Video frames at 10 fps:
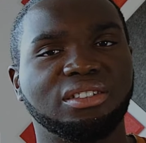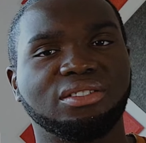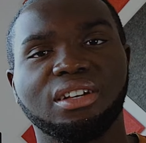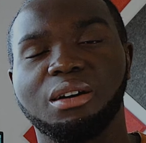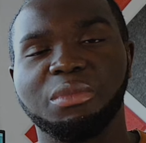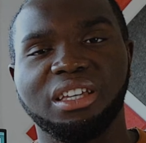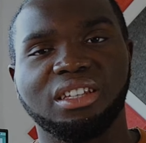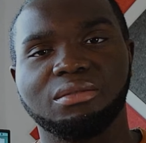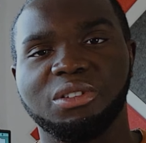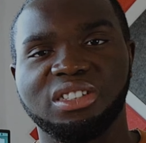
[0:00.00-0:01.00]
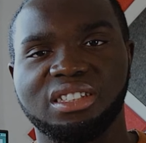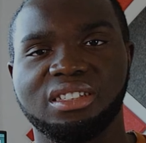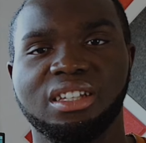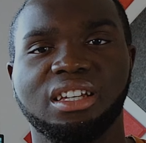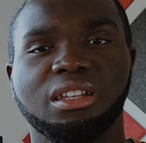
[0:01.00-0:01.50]
to start making money
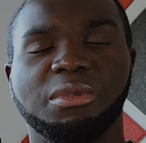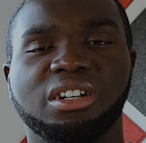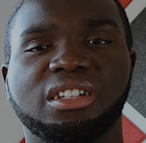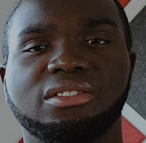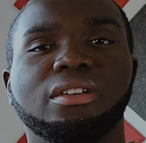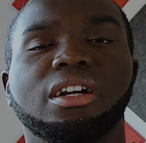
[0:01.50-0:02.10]
in the market.